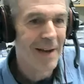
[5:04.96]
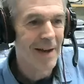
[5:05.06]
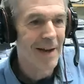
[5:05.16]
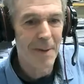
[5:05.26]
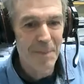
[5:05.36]

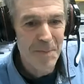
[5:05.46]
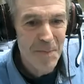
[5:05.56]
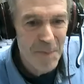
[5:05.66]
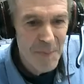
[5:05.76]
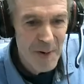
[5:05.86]
Um,
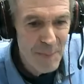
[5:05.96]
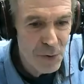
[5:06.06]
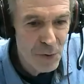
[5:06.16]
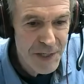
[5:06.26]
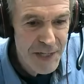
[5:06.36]
let me
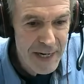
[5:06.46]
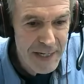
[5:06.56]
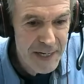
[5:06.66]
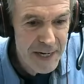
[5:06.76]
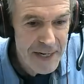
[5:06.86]
do the share
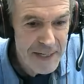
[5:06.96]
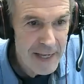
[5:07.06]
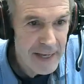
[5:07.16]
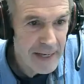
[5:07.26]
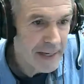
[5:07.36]
screen
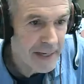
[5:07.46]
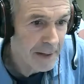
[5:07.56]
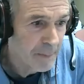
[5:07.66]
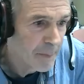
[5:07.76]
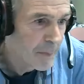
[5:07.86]
thing
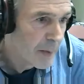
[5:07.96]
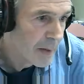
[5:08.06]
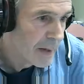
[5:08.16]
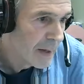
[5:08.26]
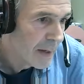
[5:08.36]
here,
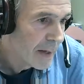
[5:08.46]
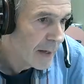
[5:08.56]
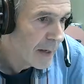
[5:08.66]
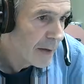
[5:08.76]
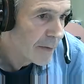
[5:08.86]

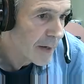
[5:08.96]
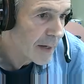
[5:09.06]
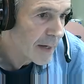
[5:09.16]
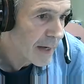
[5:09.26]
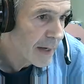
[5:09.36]
if
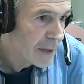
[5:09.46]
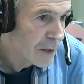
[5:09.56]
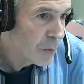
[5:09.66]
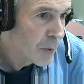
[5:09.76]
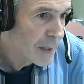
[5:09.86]
I can get
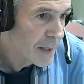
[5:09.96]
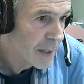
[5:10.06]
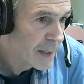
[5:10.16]
to it.